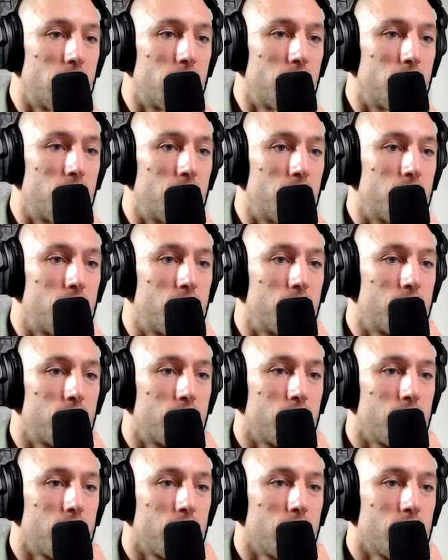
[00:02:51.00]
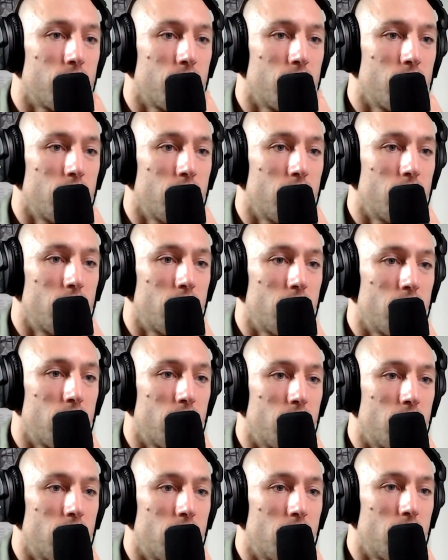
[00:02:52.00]

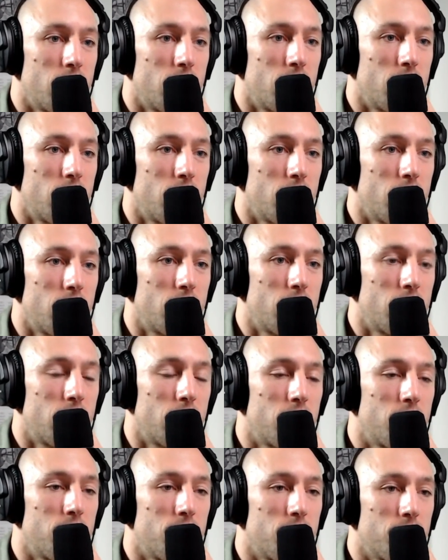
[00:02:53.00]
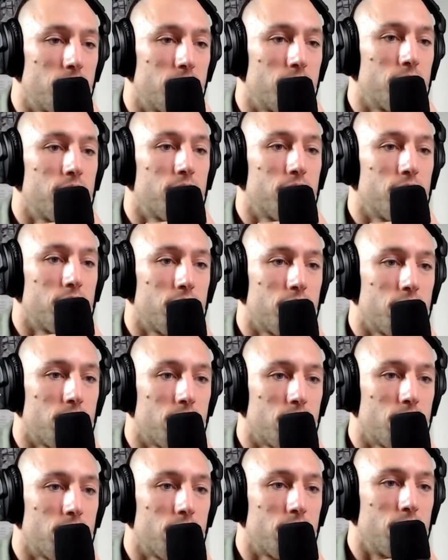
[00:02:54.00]

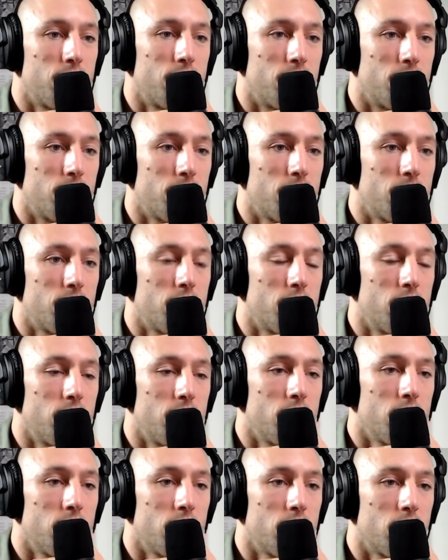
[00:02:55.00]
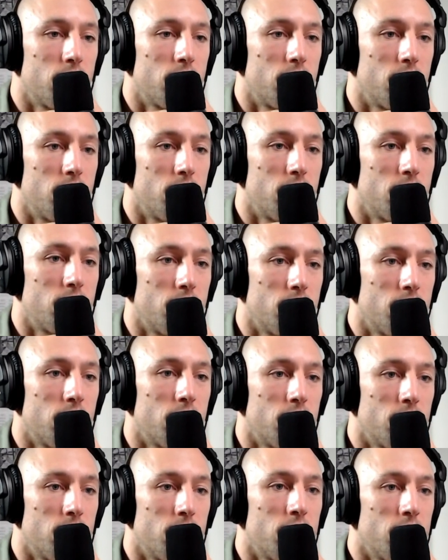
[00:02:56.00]

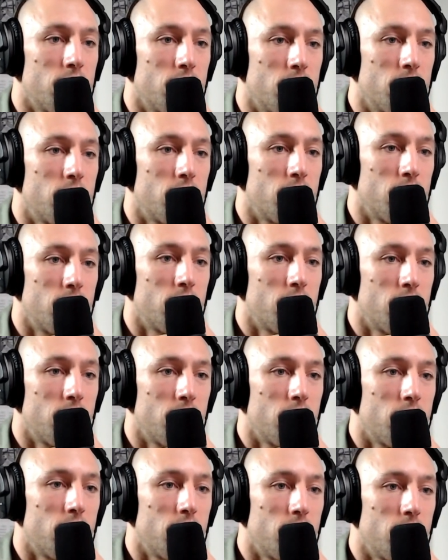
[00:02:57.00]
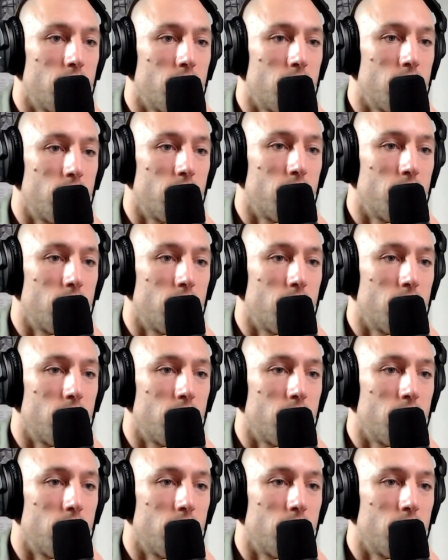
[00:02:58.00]
This person isn't speaking.